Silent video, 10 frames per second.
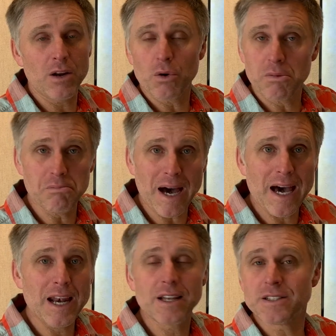or
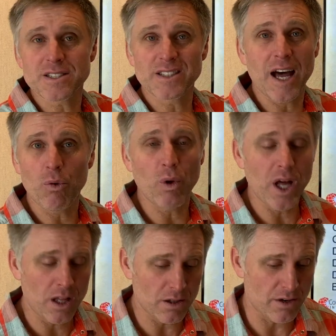mal, just not
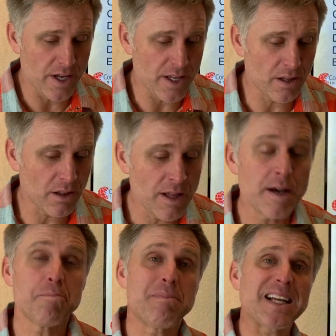well or ill.
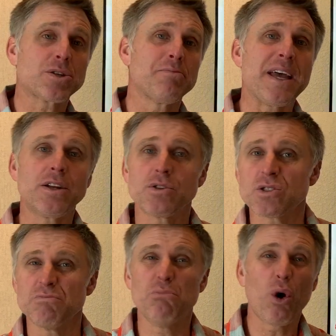Más o
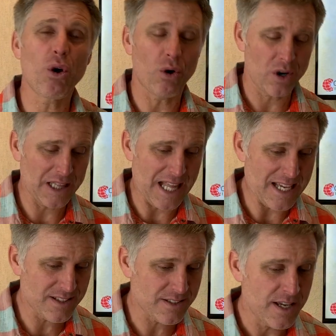menos, more or
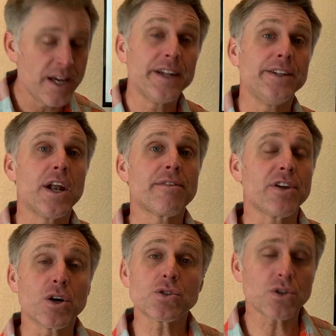less.
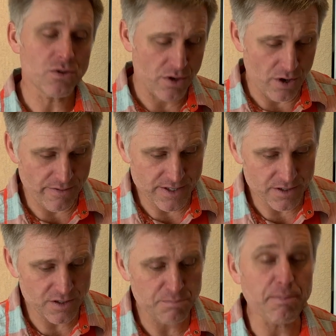Nervioso,
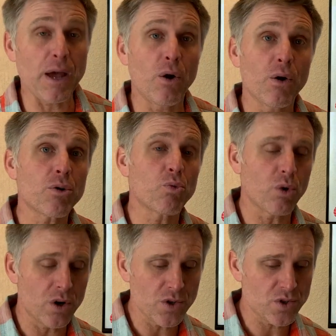nervous. Peor,
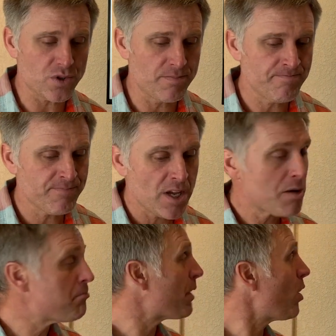worse.
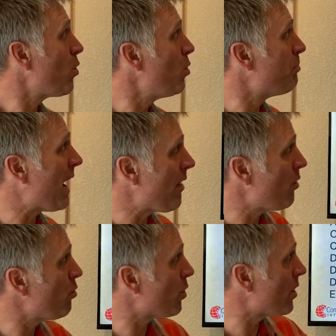
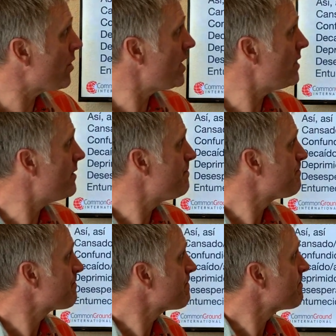Preocupado, worried.
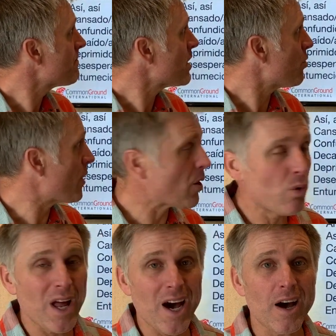
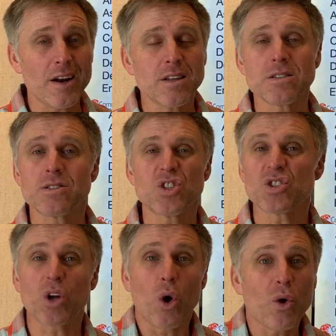Regular is
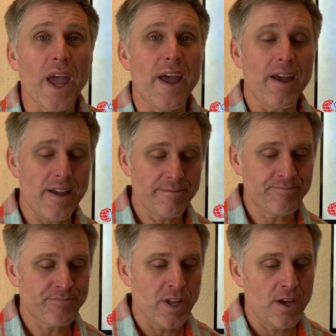just okay.
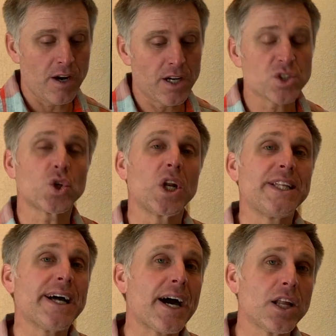
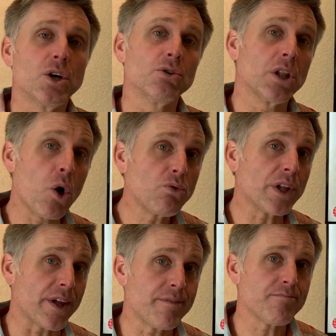Solitario,
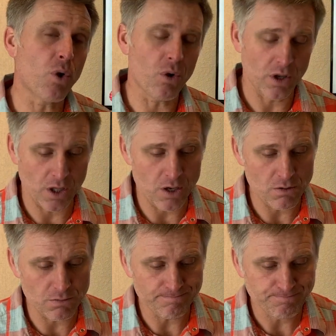lonely or alone.